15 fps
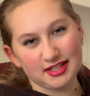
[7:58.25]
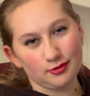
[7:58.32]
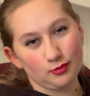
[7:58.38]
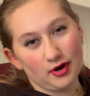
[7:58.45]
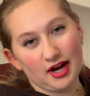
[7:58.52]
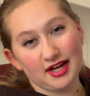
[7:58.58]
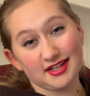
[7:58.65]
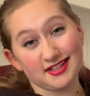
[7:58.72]

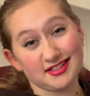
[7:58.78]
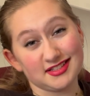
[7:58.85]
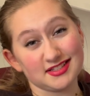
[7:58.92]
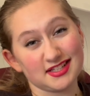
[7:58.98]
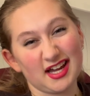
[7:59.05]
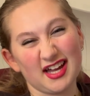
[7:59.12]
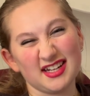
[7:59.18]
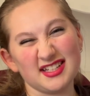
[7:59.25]
why he's
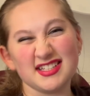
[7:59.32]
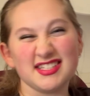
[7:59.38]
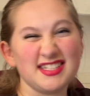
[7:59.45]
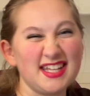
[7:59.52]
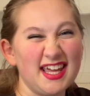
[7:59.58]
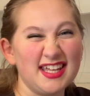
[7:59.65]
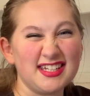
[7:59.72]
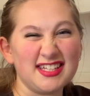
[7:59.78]
kind of
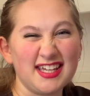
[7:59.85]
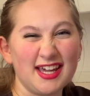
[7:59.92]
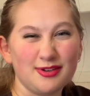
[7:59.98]
standing